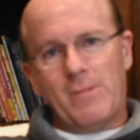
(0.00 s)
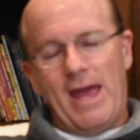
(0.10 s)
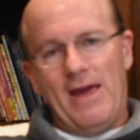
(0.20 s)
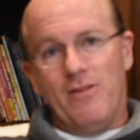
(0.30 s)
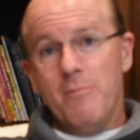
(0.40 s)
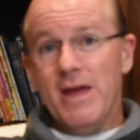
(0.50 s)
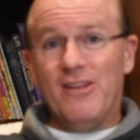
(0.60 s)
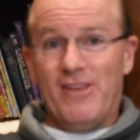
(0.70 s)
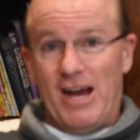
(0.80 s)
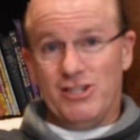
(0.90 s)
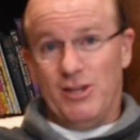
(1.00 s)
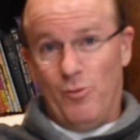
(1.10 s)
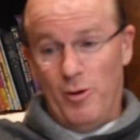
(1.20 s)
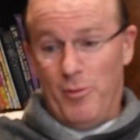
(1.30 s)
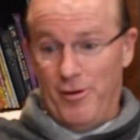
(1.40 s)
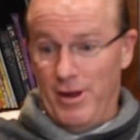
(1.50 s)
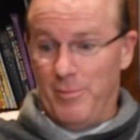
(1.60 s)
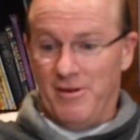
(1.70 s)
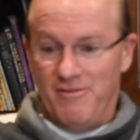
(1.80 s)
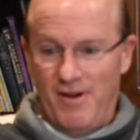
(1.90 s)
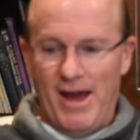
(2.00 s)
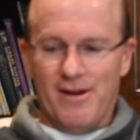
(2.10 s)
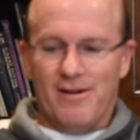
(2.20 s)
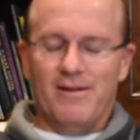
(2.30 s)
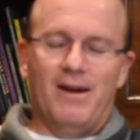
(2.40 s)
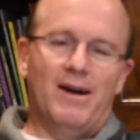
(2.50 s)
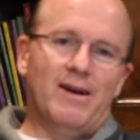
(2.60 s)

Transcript: And the minutes actually were burned up in a fire